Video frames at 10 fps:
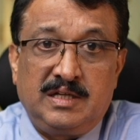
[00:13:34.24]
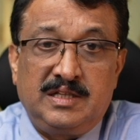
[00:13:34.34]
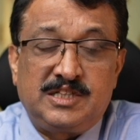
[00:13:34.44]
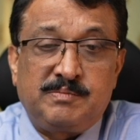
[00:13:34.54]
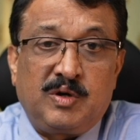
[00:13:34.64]

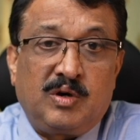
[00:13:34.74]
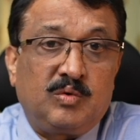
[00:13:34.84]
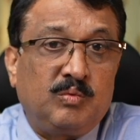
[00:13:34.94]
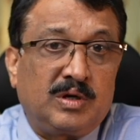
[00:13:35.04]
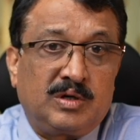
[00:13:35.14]
this may
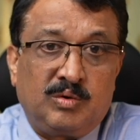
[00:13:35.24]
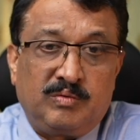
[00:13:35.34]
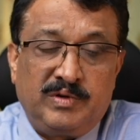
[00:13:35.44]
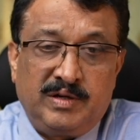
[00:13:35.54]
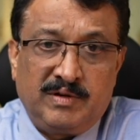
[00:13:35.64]
not work
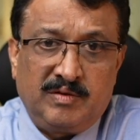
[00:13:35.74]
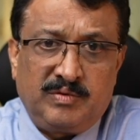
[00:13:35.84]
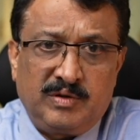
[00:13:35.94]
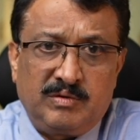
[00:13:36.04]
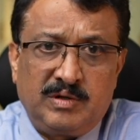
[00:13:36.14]
out very well
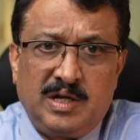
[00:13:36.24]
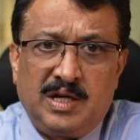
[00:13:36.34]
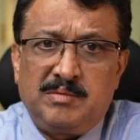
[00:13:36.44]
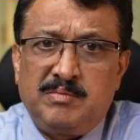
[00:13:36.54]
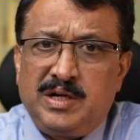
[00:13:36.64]
for you.
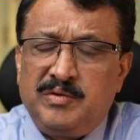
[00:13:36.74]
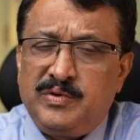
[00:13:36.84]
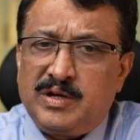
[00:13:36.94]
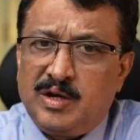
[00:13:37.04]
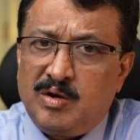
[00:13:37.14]
But if
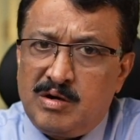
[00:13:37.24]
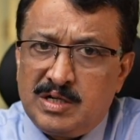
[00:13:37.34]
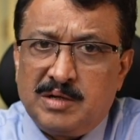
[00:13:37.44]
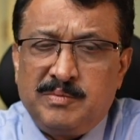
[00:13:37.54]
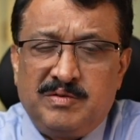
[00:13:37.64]
you are a
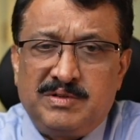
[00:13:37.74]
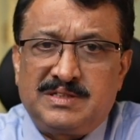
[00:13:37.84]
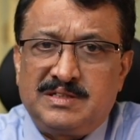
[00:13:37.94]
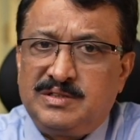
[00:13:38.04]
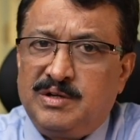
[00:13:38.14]
long-term
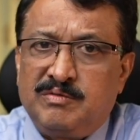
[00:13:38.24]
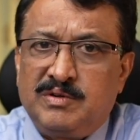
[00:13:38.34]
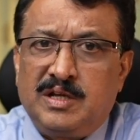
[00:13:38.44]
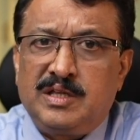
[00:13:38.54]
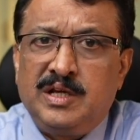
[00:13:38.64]
investor, you have
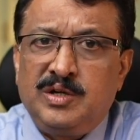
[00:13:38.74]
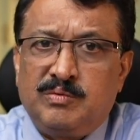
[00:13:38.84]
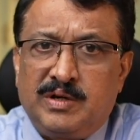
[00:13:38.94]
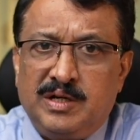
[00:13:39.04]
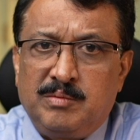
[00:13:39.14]
nothing
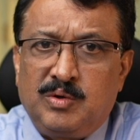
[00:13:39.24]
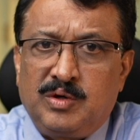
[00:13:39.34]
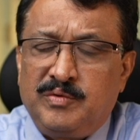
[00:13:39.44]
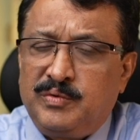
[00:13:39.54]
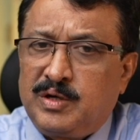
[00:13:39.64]
to worry
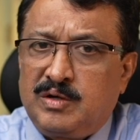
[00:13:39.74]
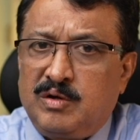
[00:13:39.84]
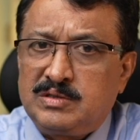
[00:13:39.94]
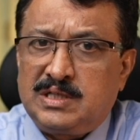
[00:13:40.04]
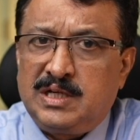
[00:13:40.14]
about. If you
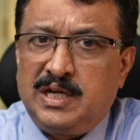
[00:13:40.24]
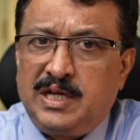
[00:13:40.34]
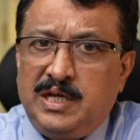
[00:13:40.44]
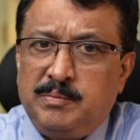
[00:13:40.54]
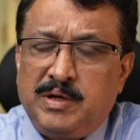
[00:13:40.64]

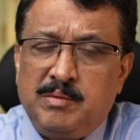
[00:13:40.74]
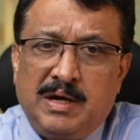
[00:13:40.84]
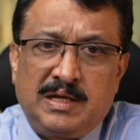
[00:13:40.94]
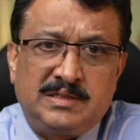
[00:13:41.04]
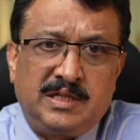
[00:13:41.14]
constantly keep
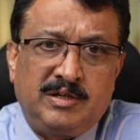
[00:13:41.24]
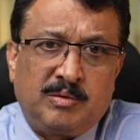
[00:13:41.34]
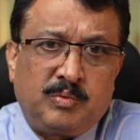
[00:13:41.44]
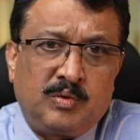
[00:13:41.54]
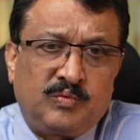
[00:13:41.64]
rebalancing
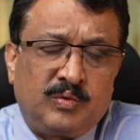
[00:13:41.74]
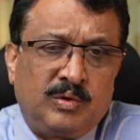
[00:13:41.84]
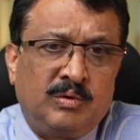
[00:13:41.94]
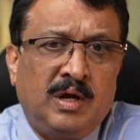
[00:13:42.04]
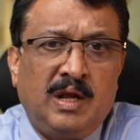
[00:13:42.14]
your
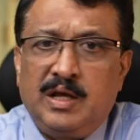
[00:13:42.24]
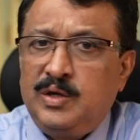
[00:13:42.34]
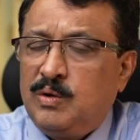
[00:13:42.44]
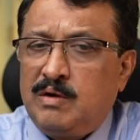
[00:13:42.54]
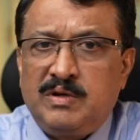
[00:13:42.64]
portfolio,
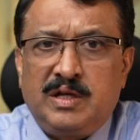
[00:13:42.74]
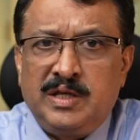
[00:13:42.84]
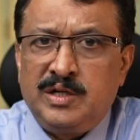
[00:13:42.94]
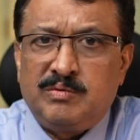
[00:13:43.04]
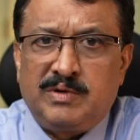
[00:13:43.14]
you have
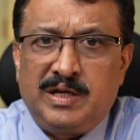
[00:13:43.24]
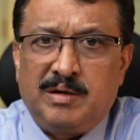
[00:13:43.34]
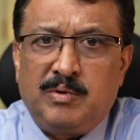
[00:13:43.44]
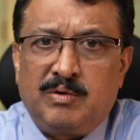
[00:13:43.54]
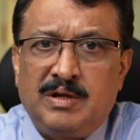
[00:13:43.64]
nothing to worry
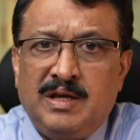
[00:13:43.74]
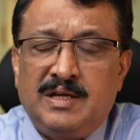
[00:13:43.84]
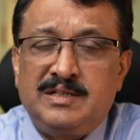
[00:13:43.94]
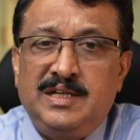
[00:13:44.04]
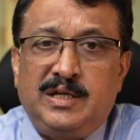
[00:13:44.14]
about.
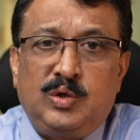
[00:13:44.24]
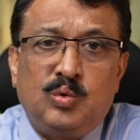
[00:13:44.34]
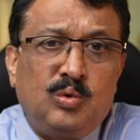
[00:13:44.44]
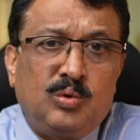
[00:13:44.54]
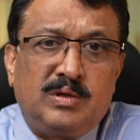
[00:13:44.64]
See,
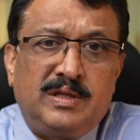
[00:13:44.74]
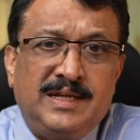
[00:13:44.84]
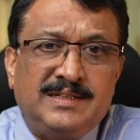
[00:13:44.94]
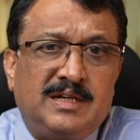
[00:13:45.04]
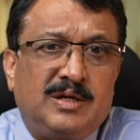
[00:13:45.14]
two good
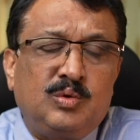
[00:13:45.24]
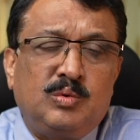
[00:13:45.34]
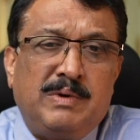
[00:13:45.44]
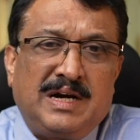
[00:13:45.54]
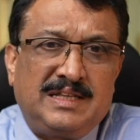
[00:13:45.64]
things or
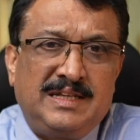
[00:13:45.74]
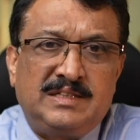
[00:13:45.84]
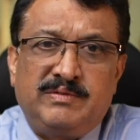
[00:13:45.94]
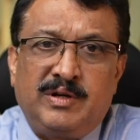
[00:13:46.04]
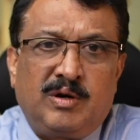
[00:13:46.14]
two bad
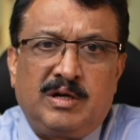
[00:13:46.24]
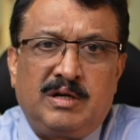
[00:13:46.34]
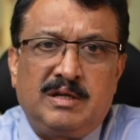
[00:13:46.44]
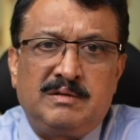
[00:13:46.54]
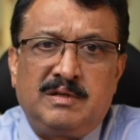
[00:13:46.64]
things will
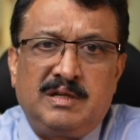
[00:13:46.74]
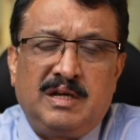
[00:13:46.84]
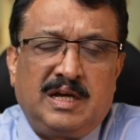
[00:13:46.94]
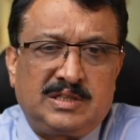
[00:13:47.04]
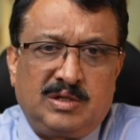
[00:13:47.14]
not
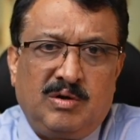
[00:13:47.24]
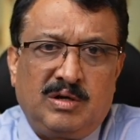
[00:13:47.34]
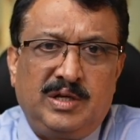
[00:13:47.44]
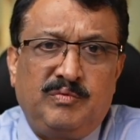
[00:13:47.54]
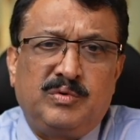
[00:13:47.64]
last
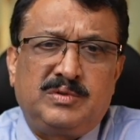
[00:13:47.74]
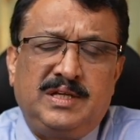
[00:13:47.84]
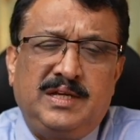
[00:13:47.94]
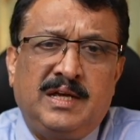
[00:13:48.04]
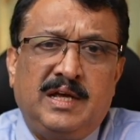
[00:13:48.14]
long. If you
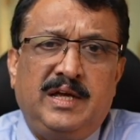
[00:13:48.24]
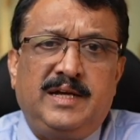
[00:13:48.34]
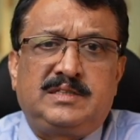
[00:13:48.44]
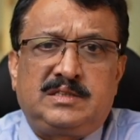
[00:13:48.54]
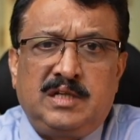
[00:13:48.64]
see
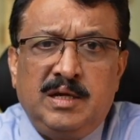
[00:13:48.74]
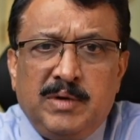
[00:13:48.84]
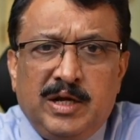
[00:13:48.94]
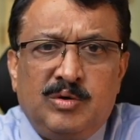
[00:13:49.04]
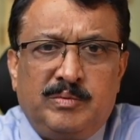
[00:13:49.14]

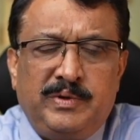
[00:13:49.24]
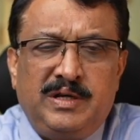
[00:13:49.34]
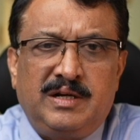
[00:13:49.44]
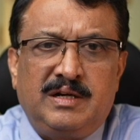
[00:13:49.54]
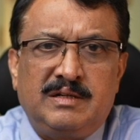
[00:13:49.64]
extremely good
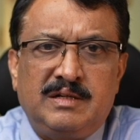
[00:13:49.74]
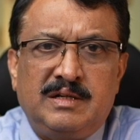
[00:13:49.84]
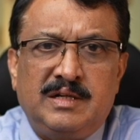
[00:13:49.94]
period,